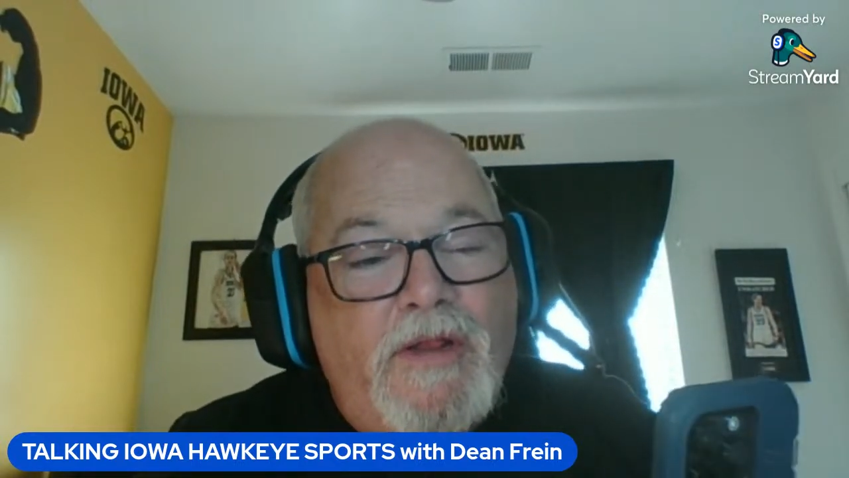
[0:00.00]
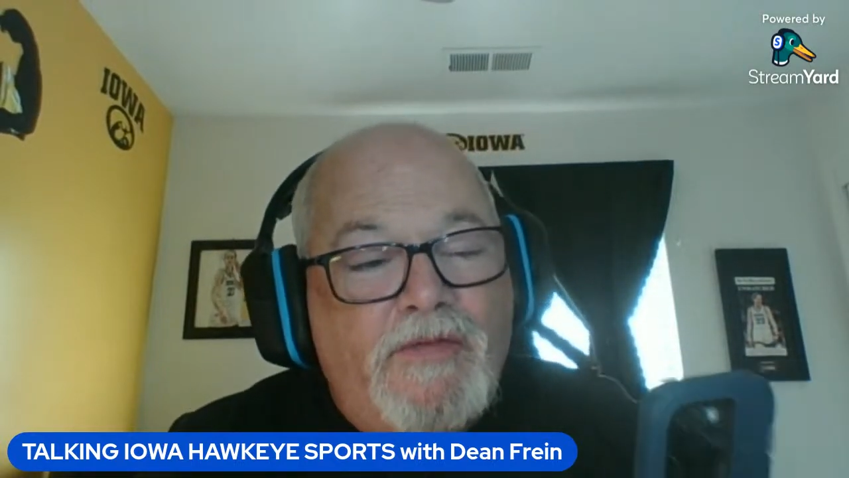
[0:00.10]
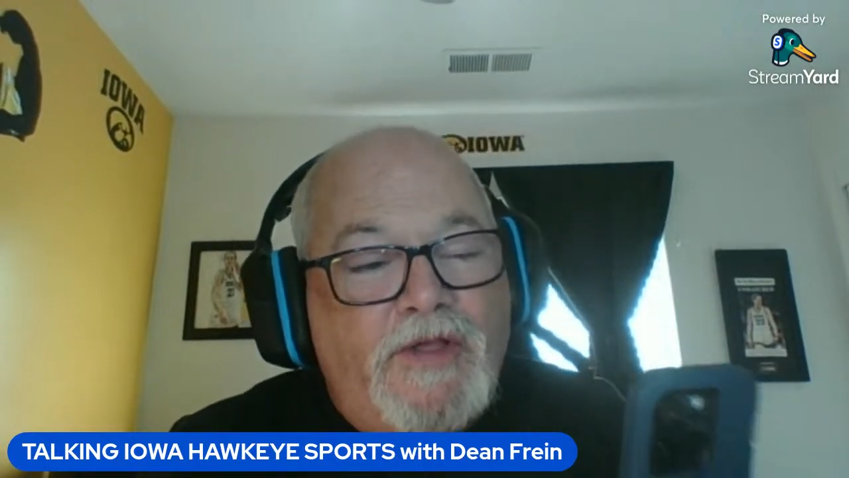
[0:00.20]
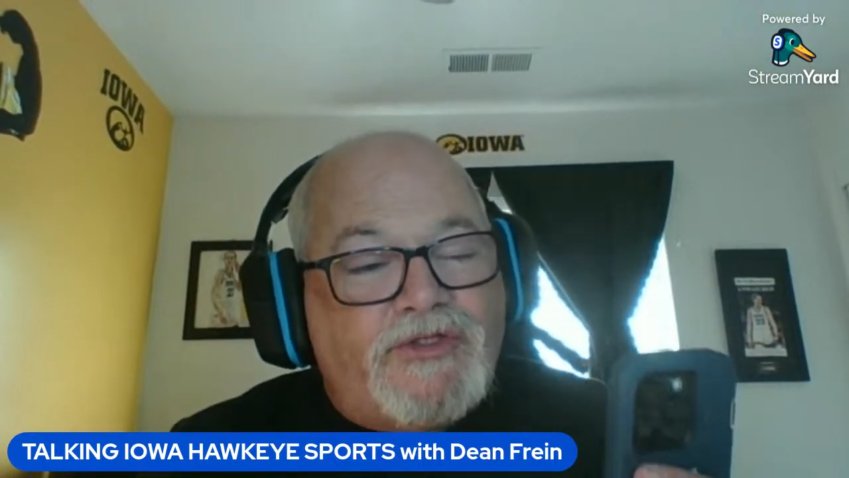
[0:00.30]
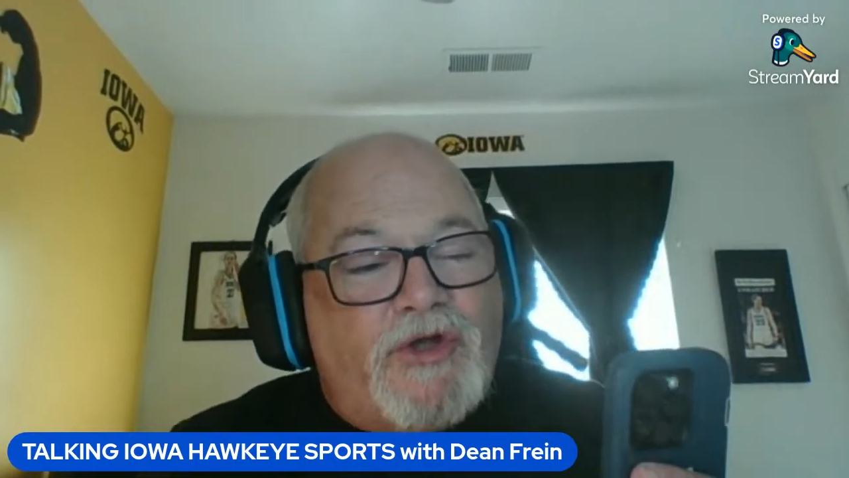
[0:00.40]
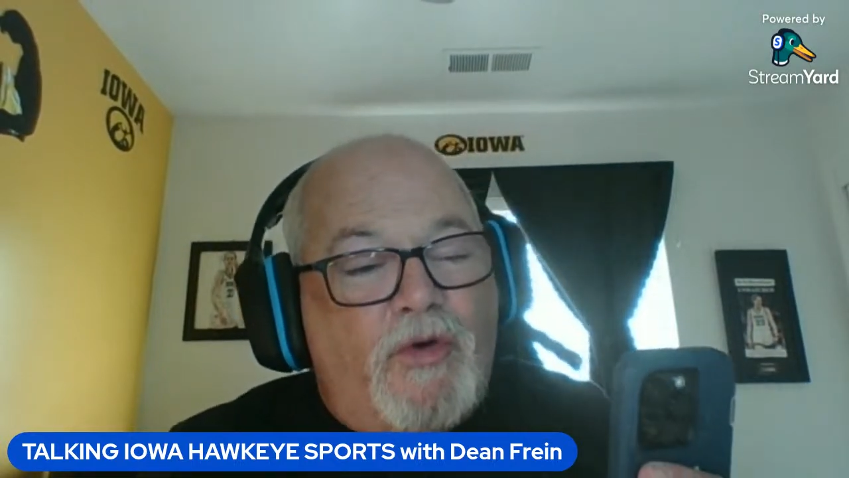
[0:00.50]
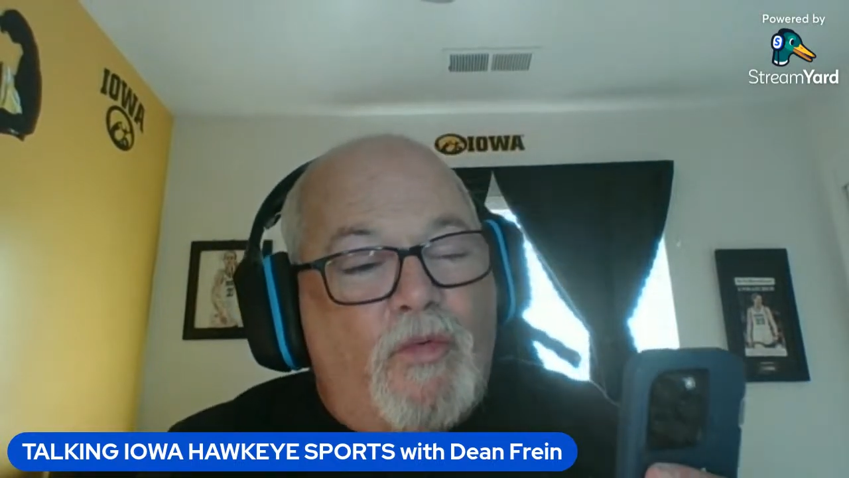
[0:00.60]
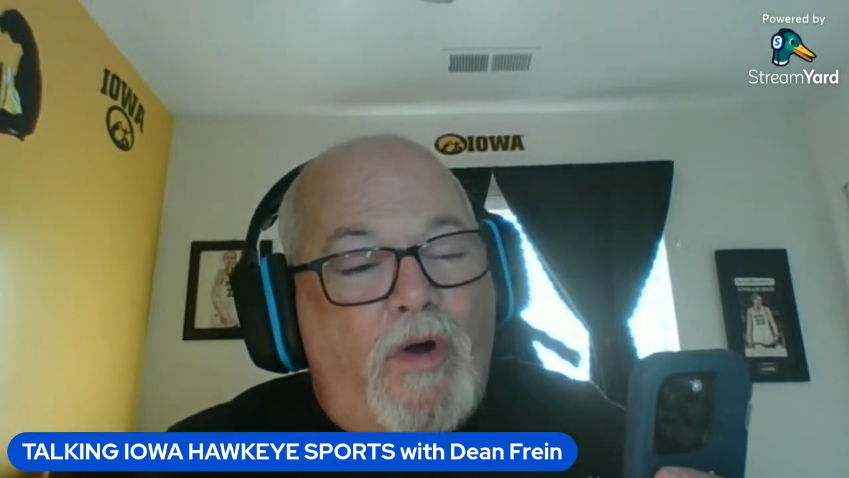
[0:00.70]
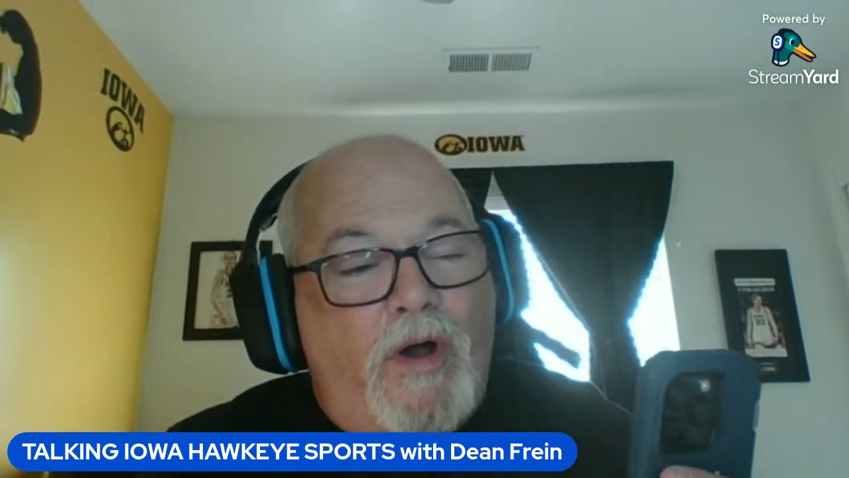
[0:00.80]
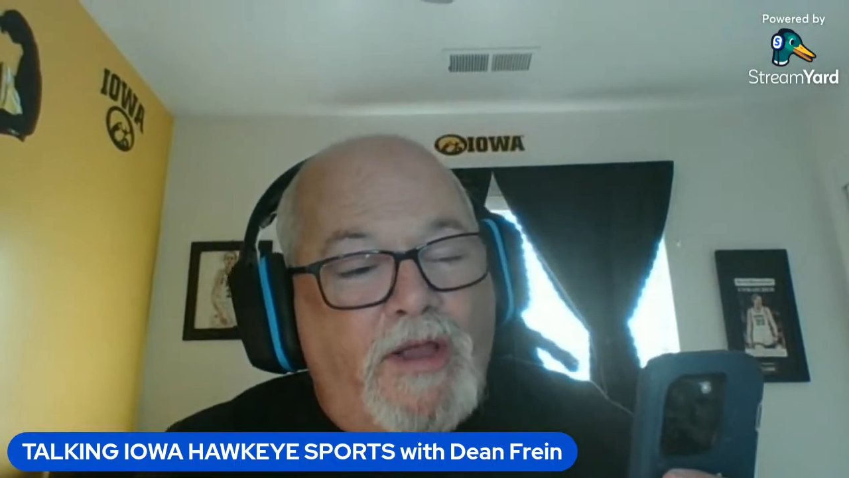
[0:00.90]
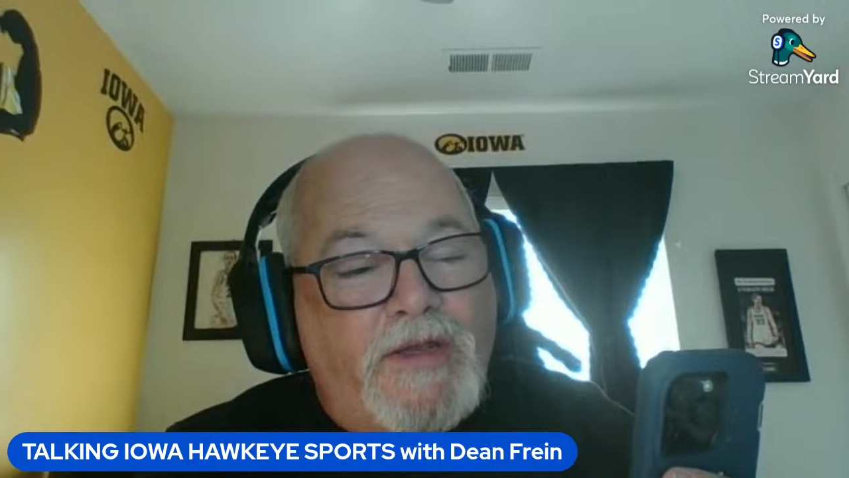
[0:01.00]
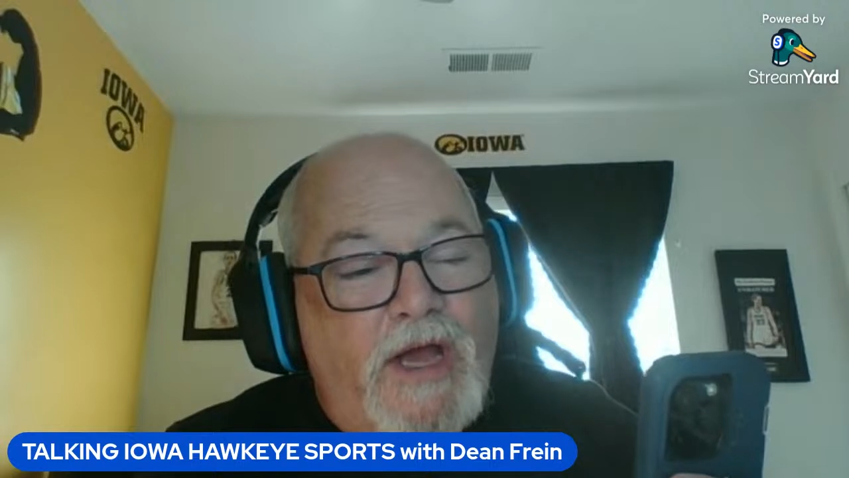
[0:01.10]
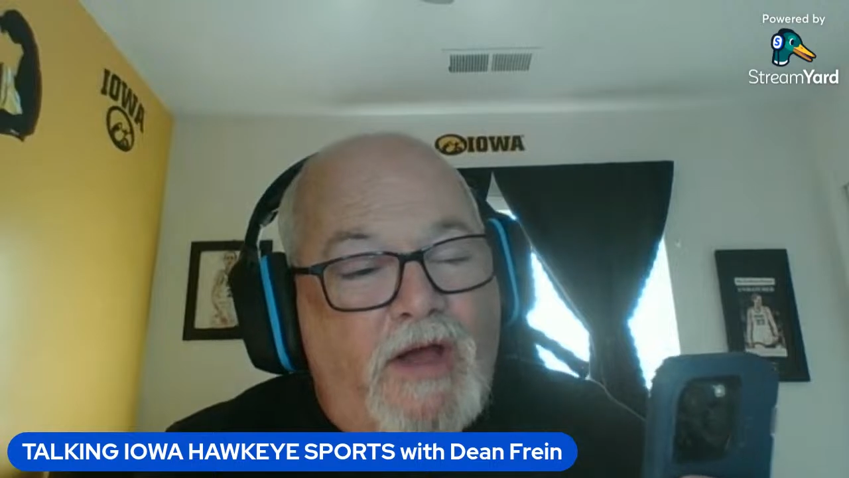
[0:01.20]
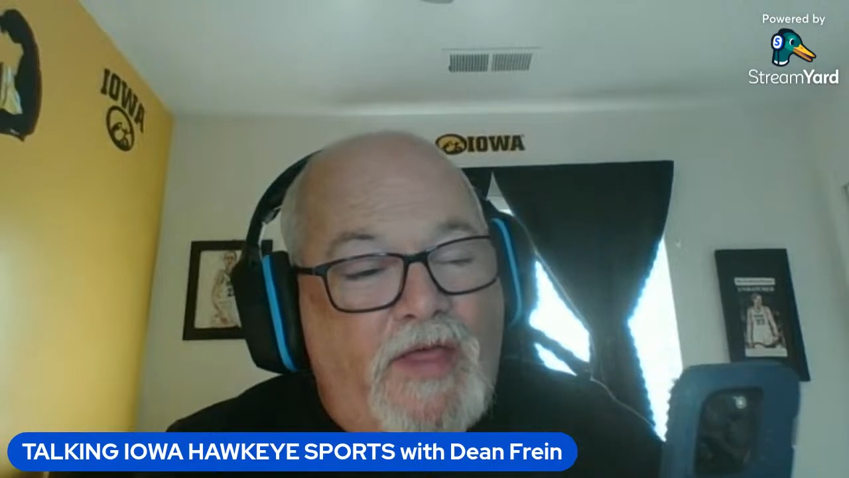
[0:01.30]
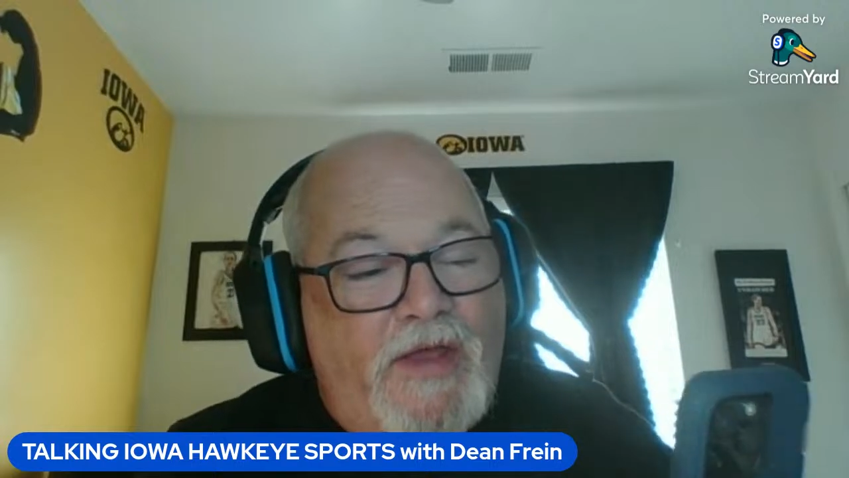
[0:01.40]
they start walking
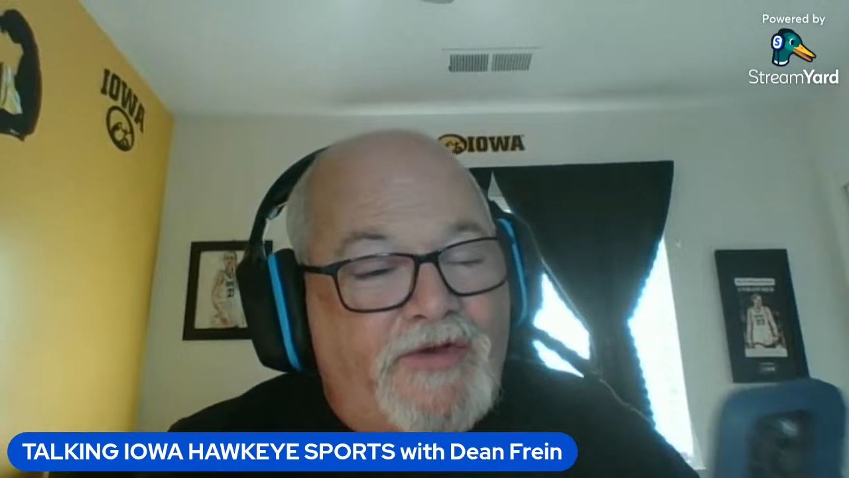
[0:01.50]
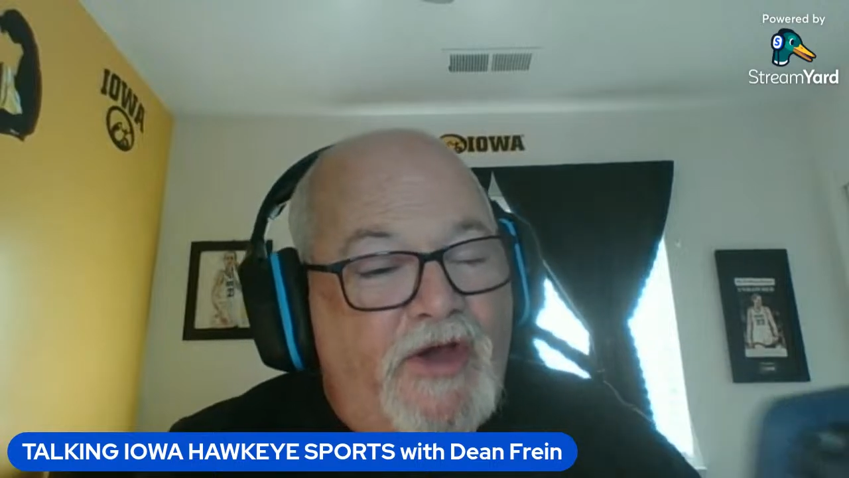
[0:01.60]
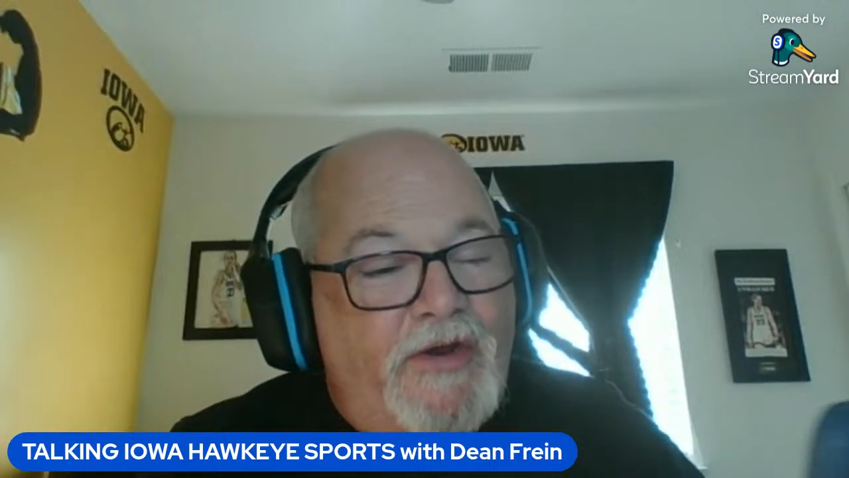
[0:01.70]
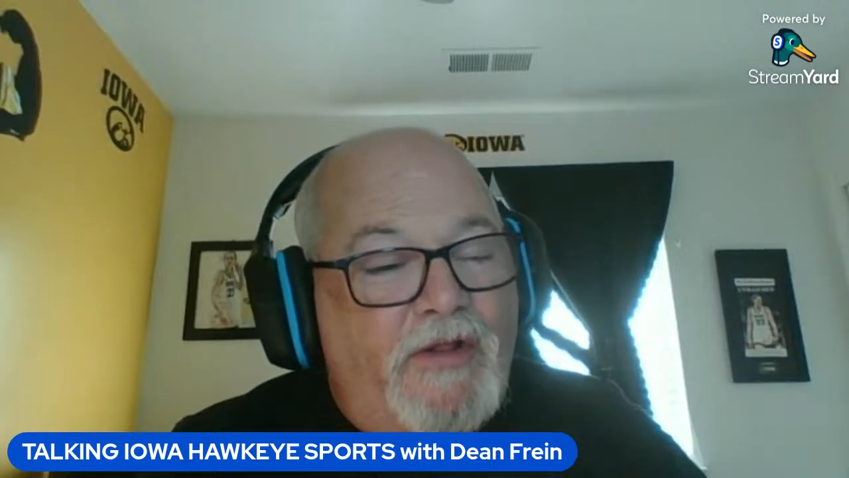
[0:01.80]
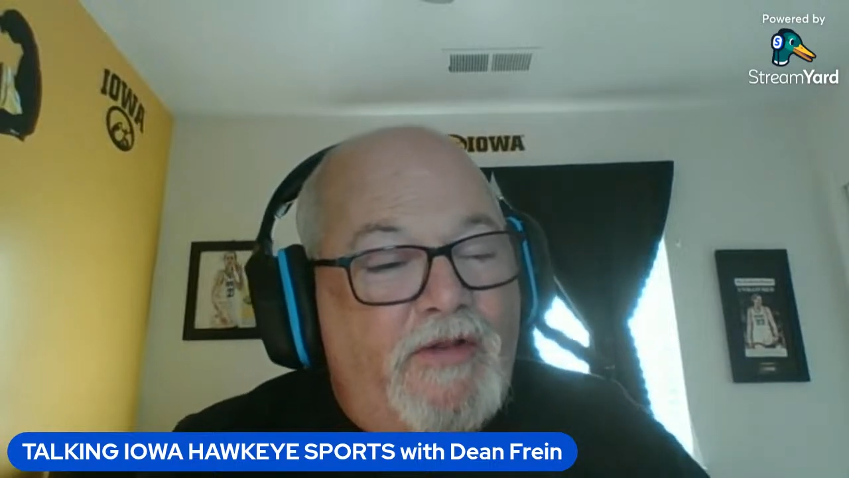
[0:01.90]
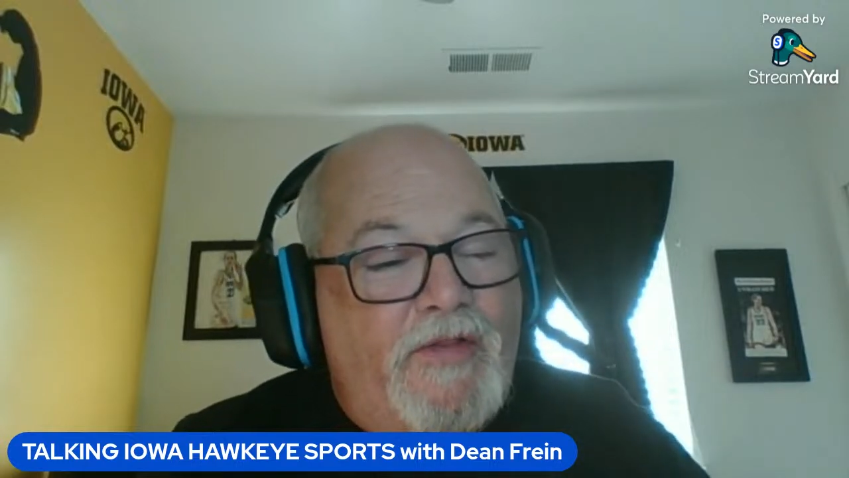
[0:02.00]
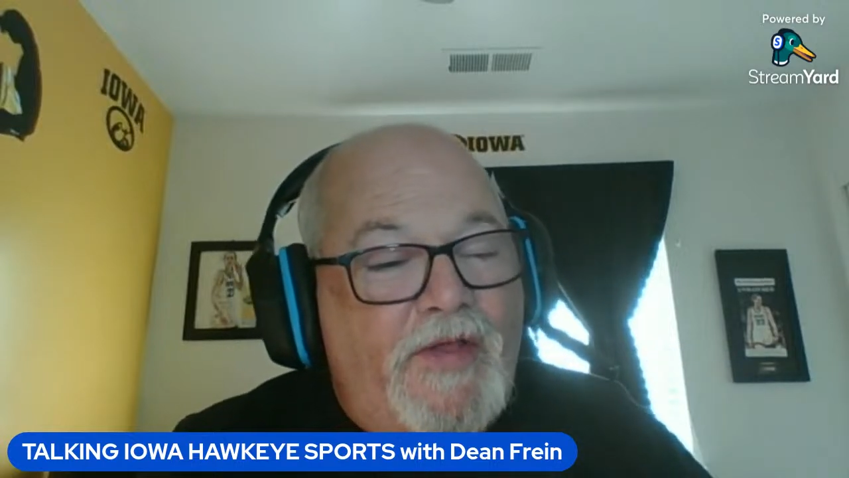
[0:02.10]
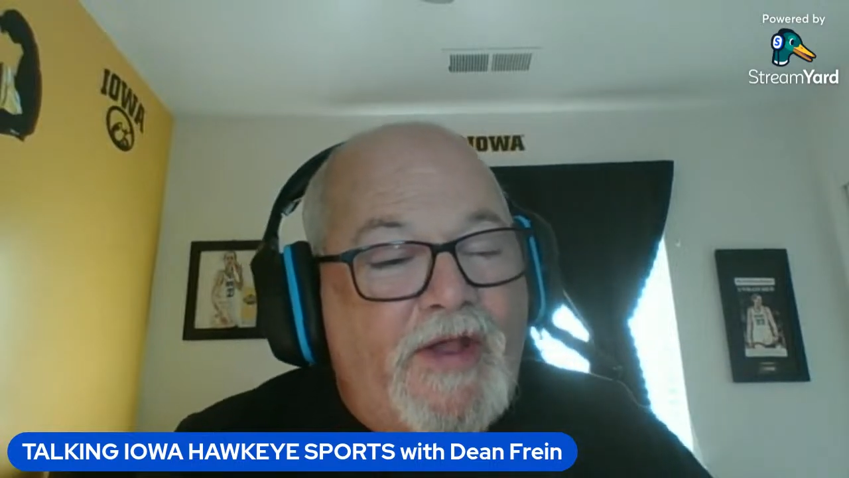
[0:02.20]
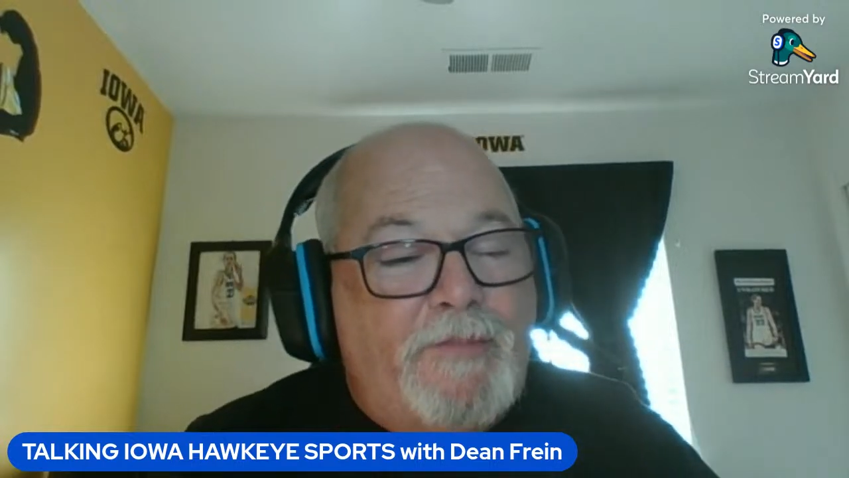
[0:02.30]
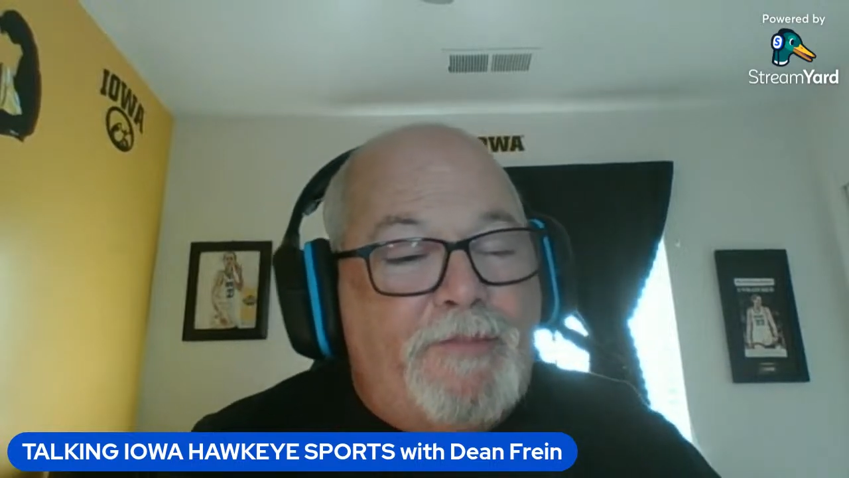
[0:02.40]
down that tunnel and they